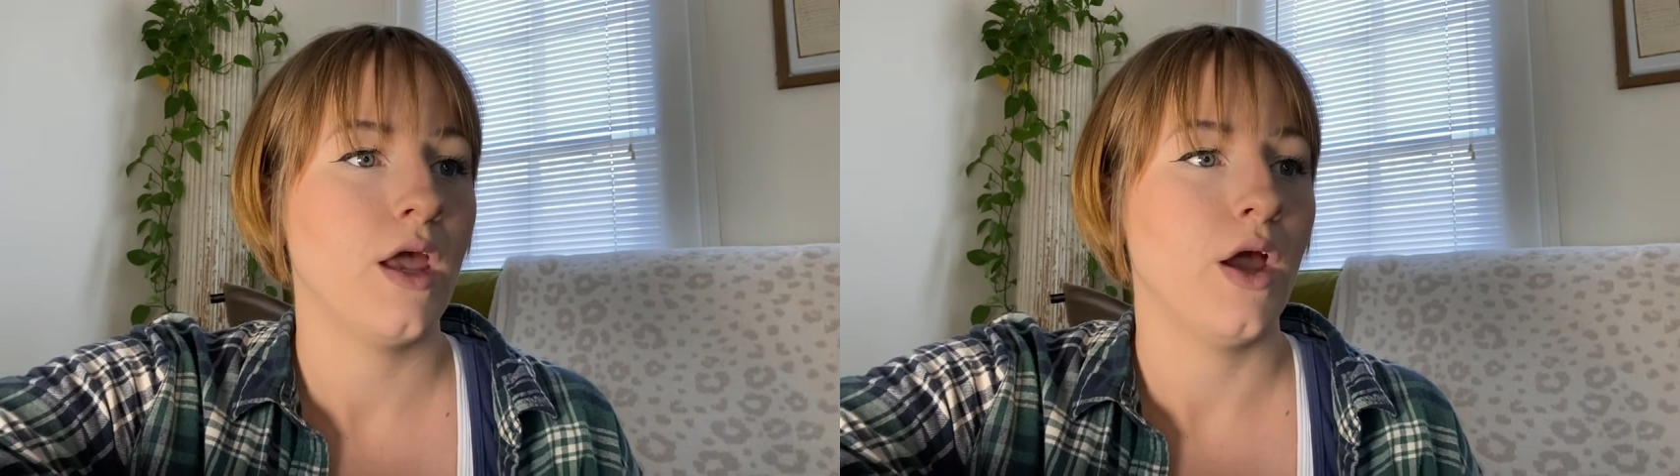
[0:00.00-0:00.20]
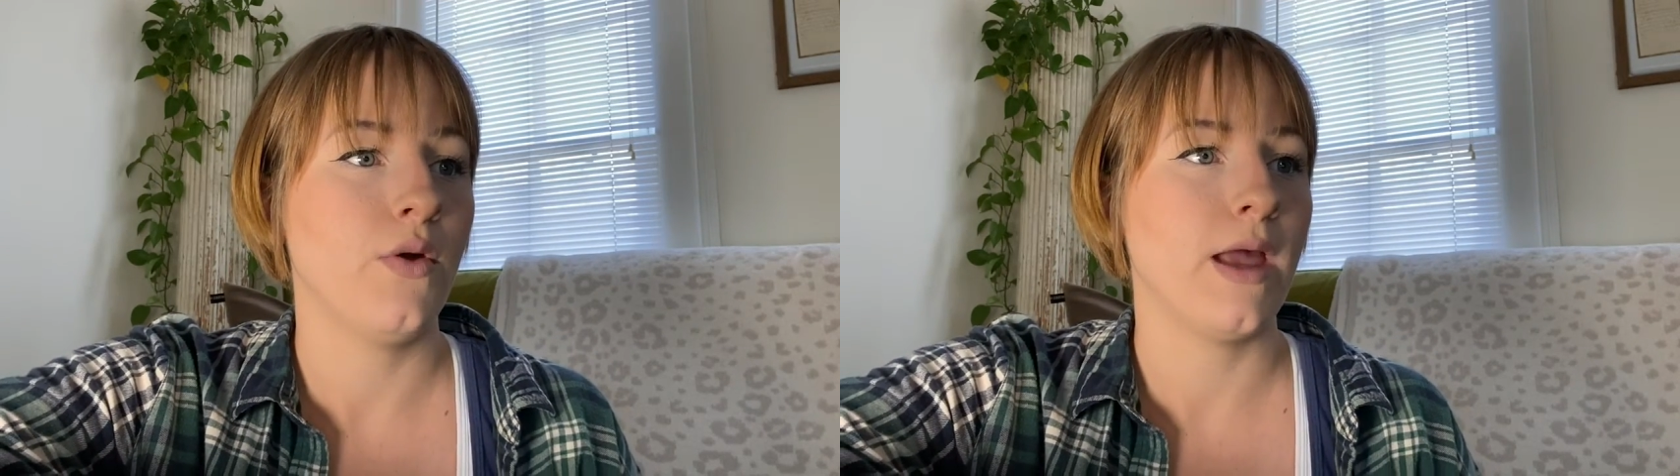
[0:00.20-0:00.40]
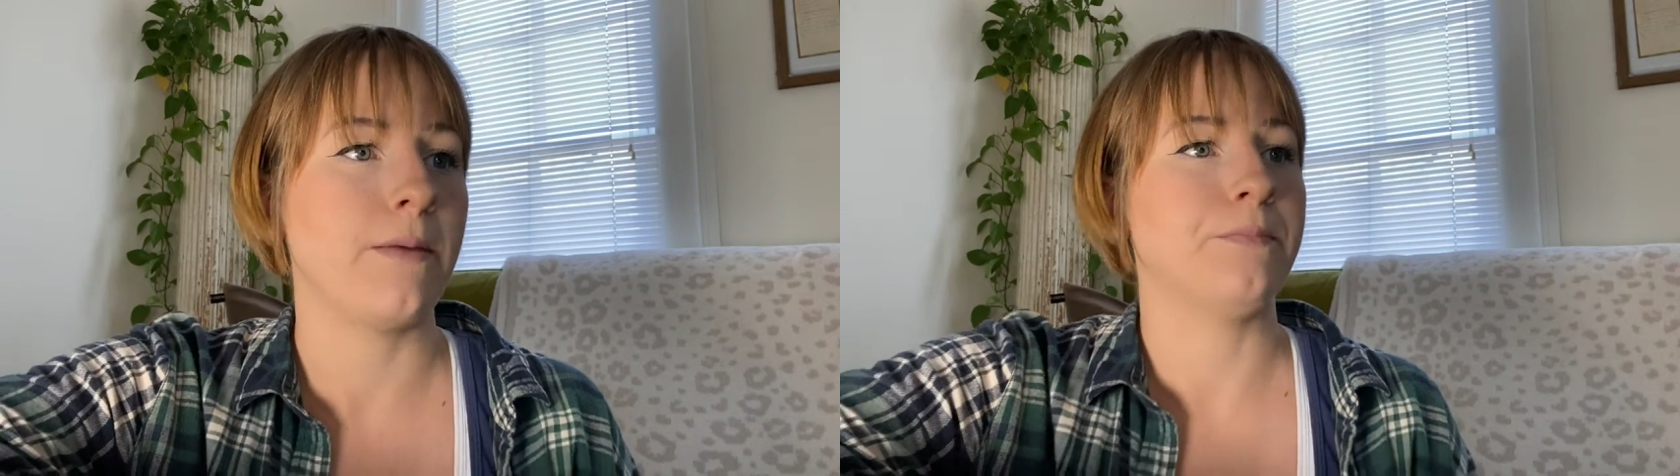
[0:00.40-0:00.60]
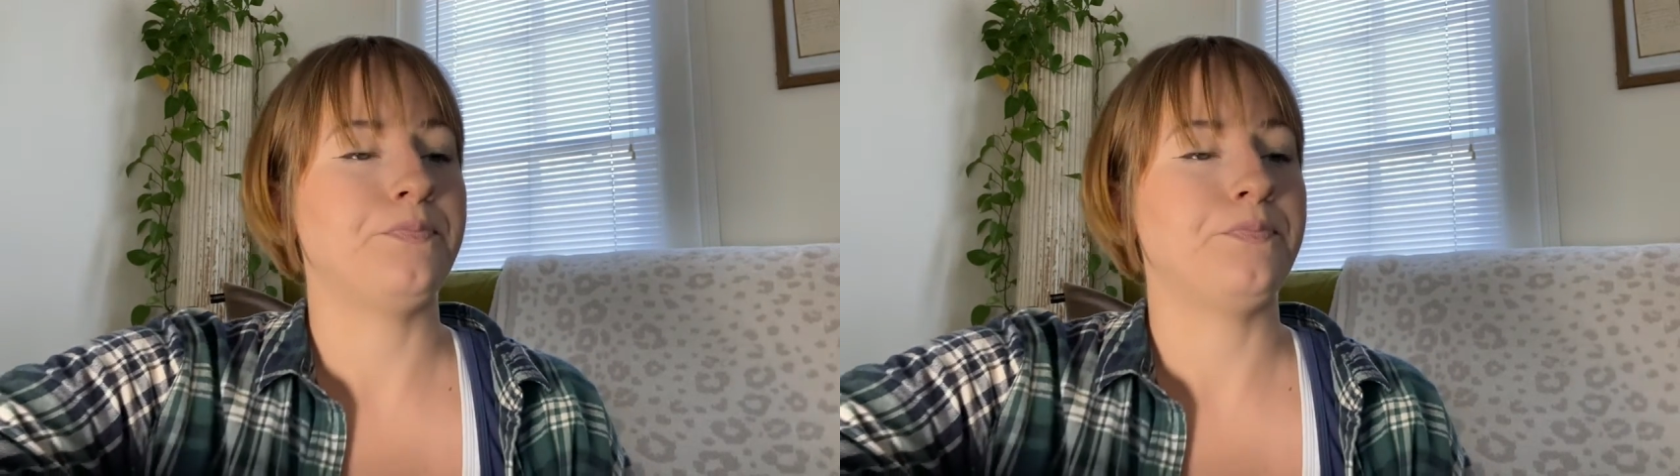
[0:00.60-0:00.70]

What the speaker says: Okay.